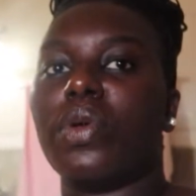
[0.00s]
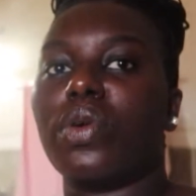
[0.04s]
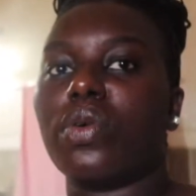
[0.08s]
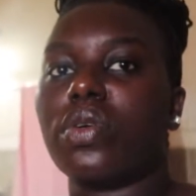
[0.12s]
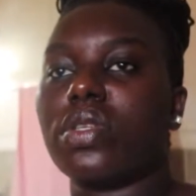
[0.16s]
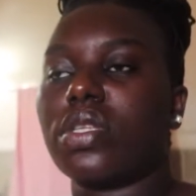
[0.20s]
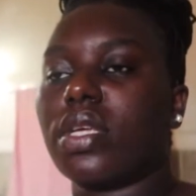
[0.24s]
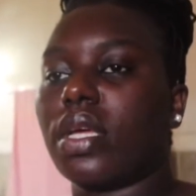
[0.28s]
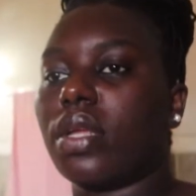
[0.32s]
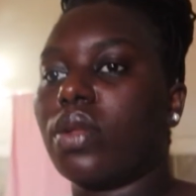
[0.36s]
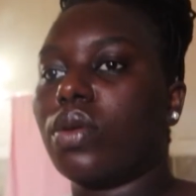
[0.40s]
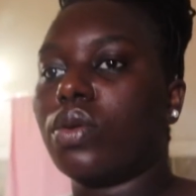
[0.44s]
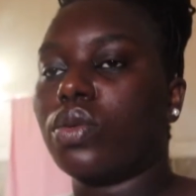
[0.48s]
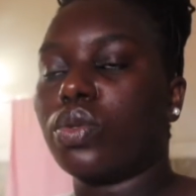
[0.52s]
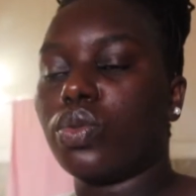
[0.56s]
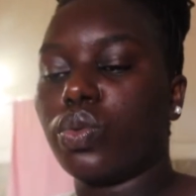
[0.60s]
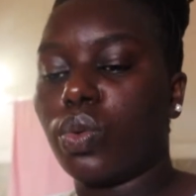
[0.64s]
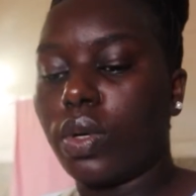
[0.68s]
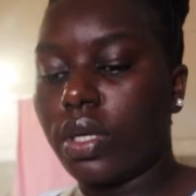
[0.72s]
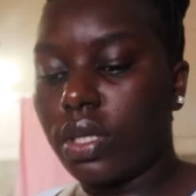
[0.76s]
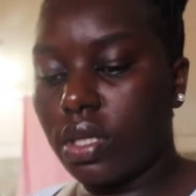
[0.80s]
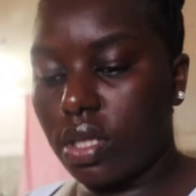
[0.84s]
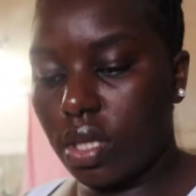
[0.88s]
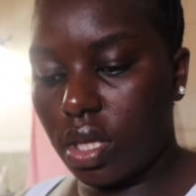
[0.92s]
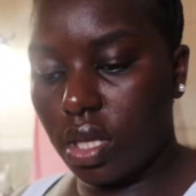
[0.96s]
because I don't
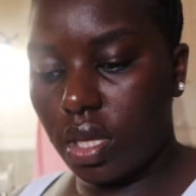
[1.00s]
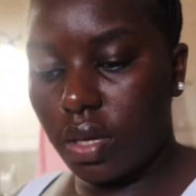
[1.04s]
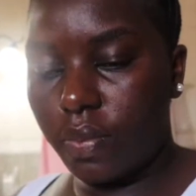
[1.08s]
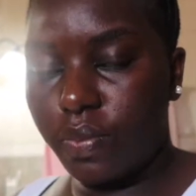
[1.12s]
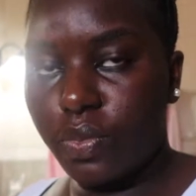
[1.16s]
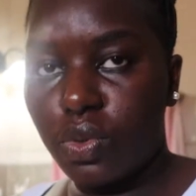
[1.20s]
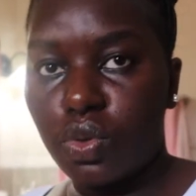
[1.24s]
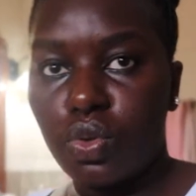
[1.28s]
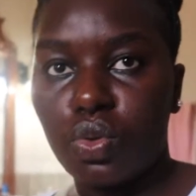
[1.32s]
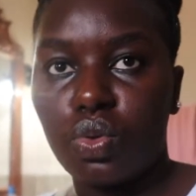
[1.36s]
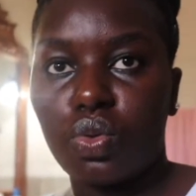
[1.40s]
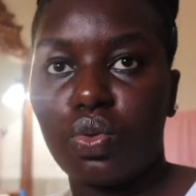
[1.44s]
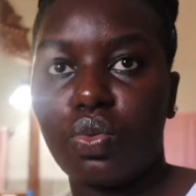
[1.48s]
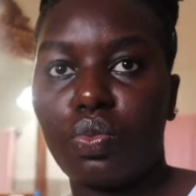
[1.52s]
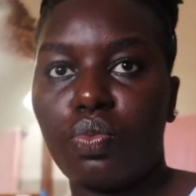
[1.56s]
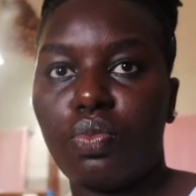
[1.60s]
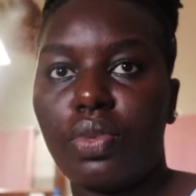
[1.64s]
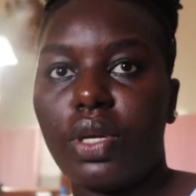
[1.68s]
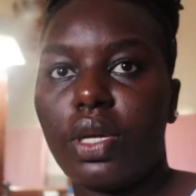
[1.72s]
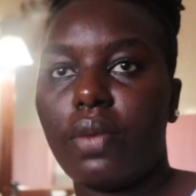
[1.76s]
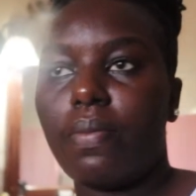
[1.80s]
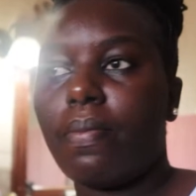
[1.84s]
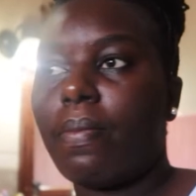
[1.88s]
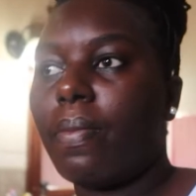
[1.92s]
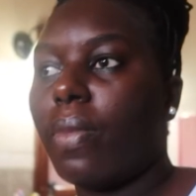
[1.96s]
want them to
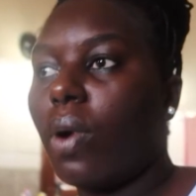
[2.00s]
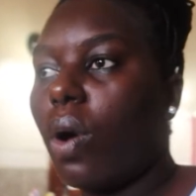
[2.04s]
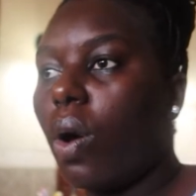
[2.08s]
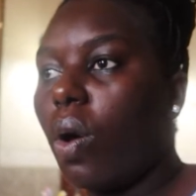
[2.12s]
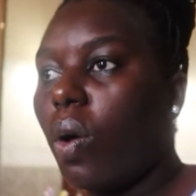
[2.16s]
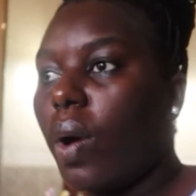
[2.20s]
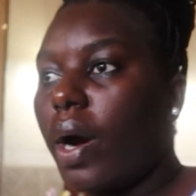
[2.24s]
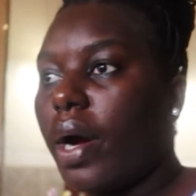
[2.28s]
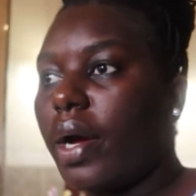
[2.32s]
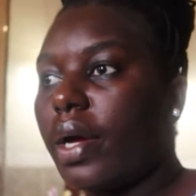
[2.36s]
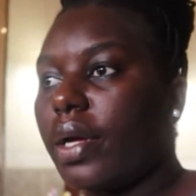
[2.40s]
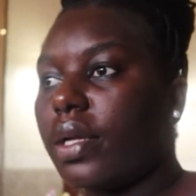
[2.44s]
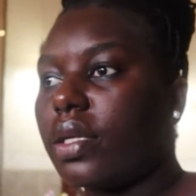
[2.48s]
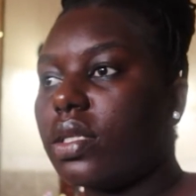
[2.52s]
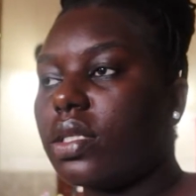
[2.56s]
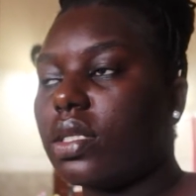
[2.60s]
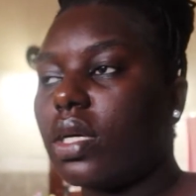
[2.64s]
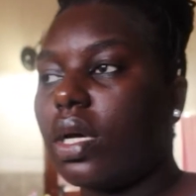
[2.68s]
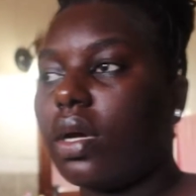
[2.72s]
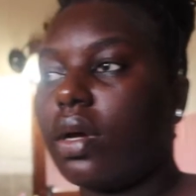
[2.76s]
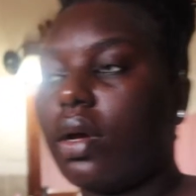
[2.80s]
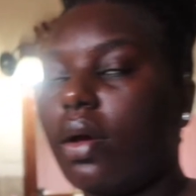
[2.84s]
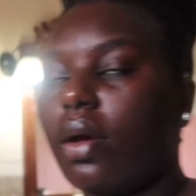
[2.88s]
be bored